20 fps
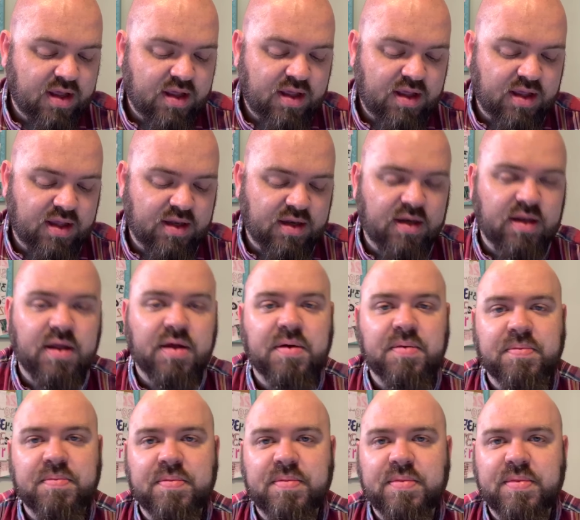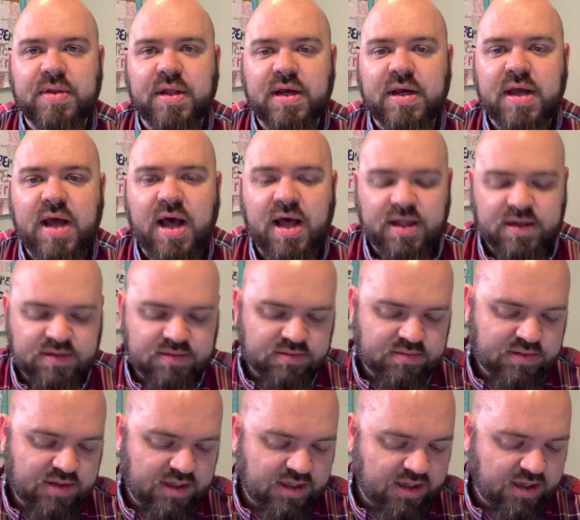and let God
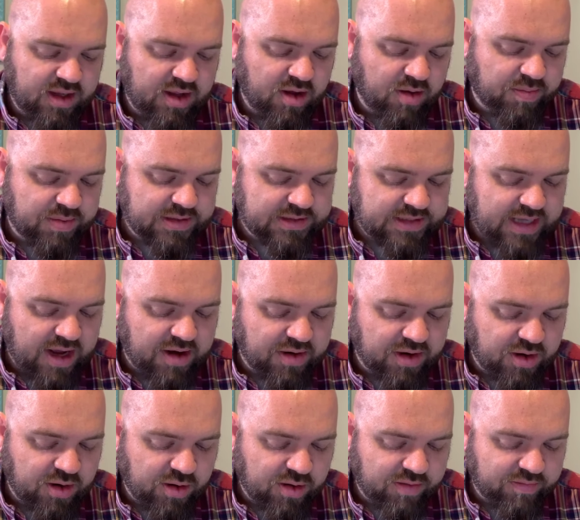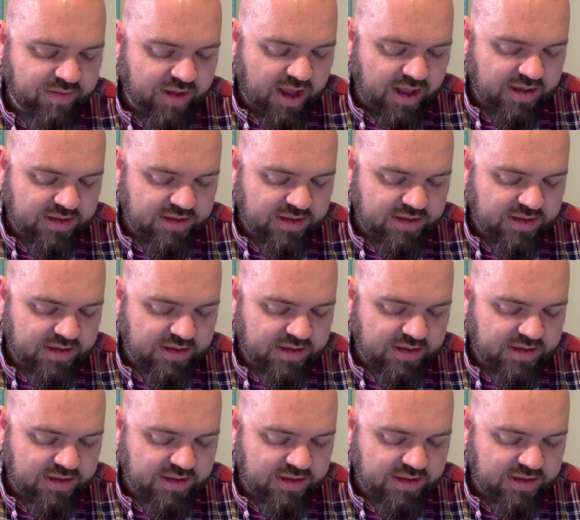kind of help us out in all of that.